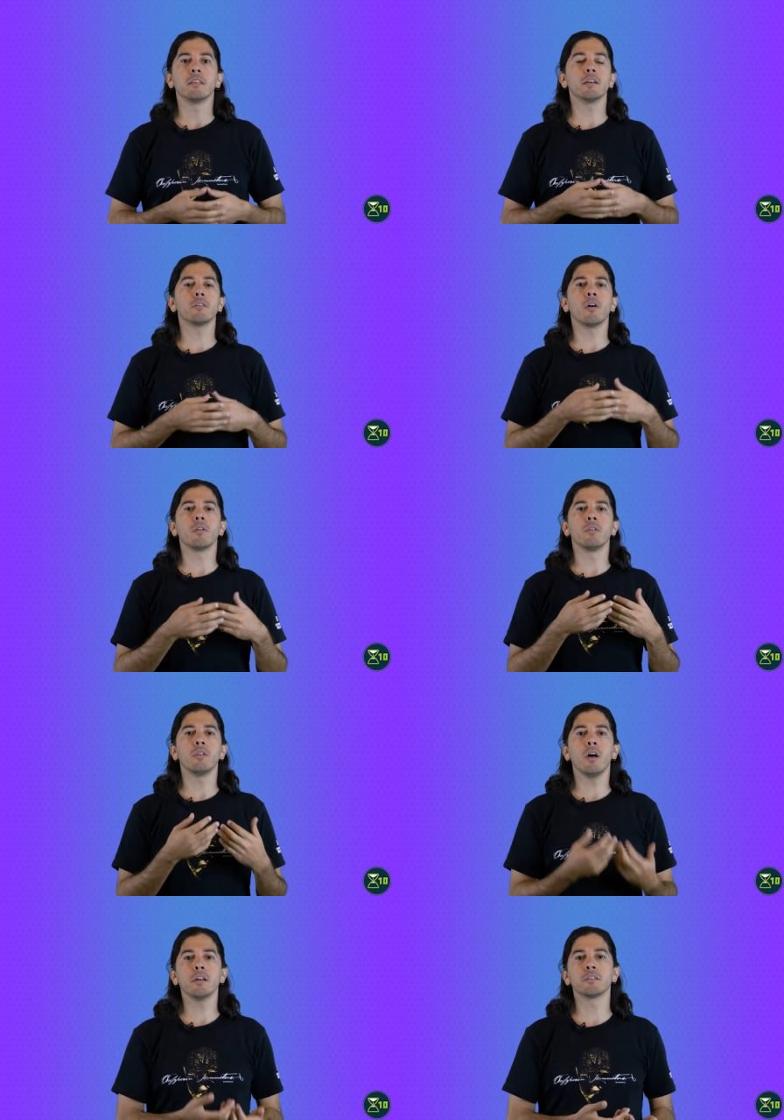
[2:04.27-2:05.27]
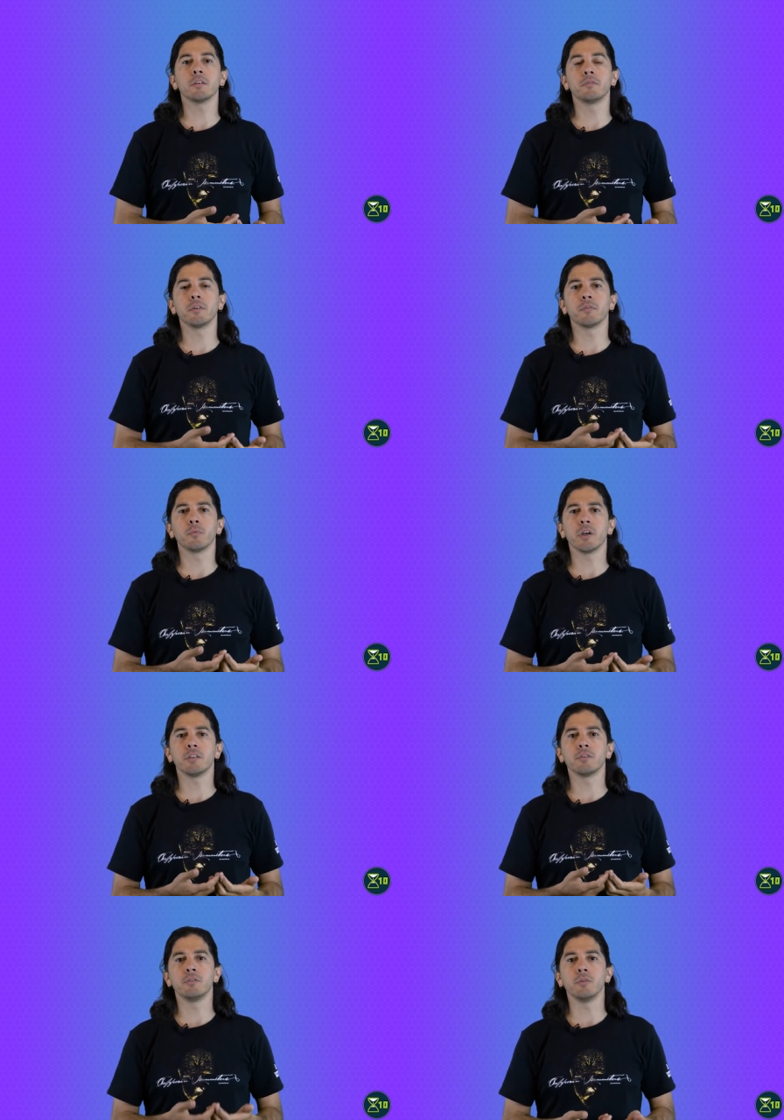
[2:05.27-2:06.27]
There are lots of different
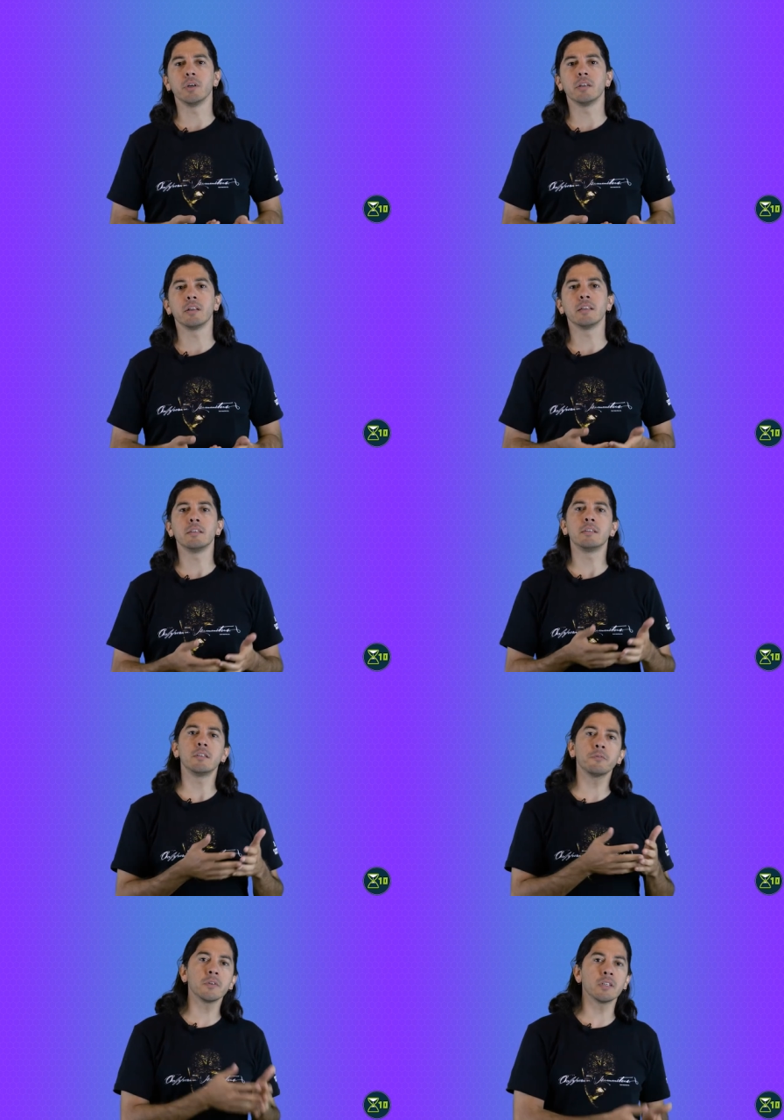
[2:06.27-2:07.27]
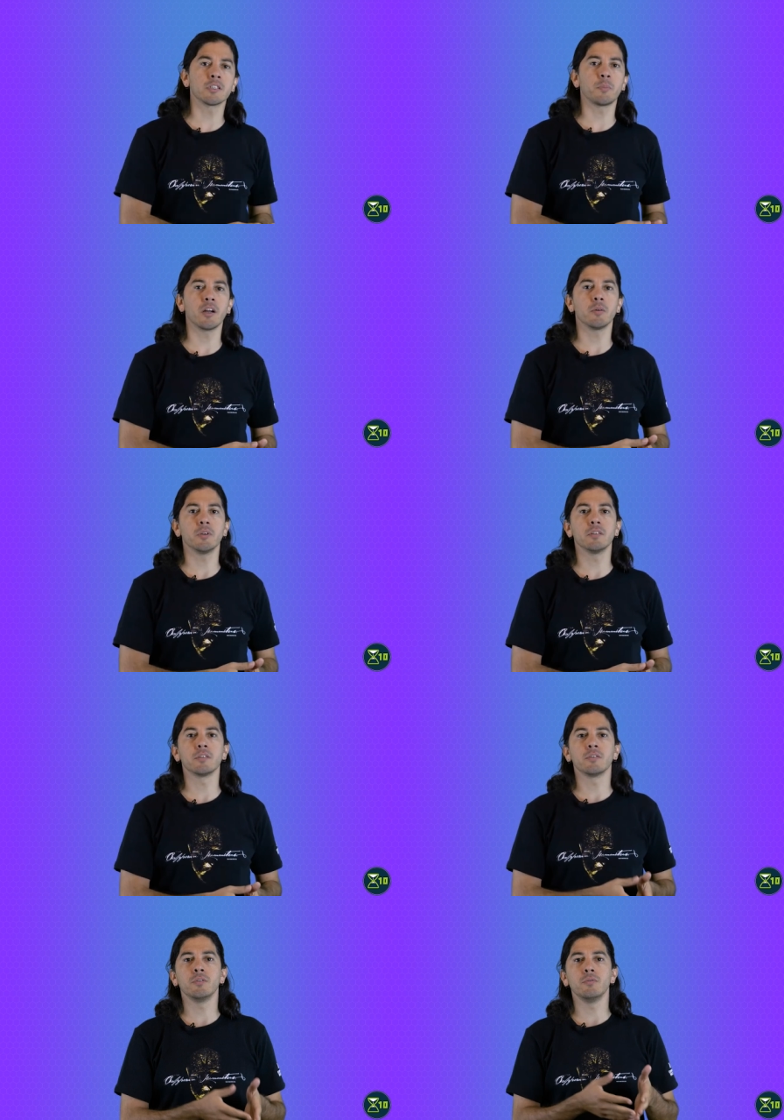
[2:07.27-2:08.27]
ways to do it, and different
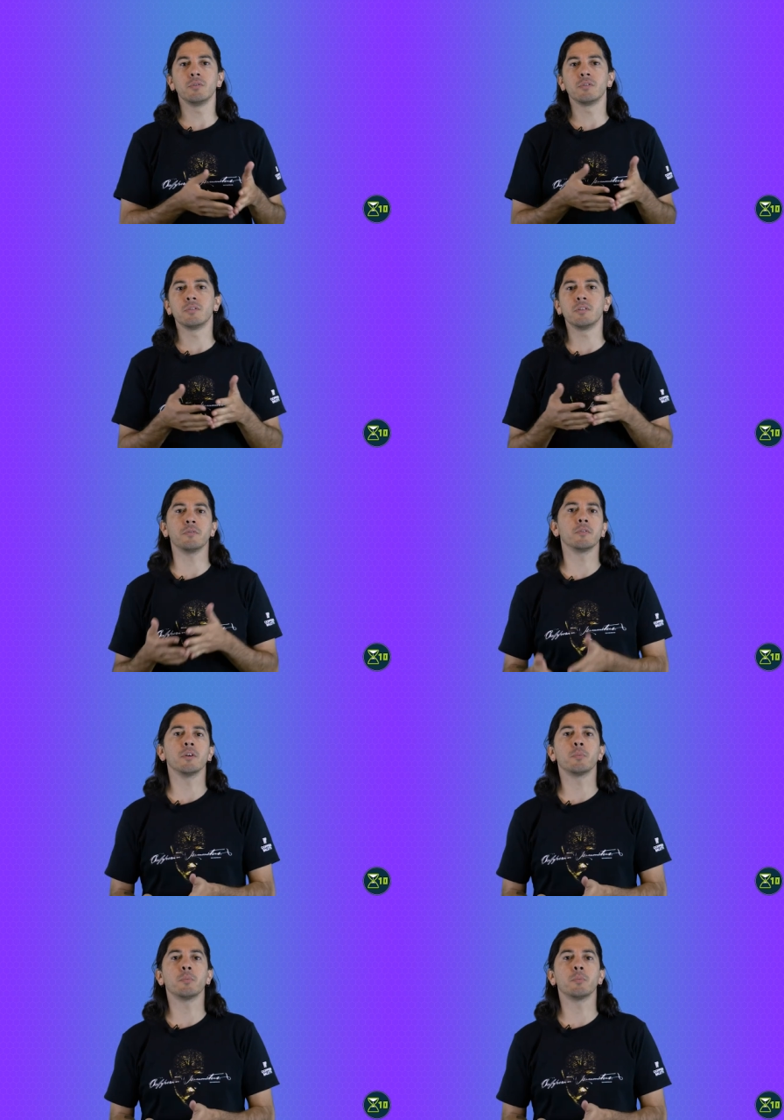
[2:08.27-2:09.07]
experiments use different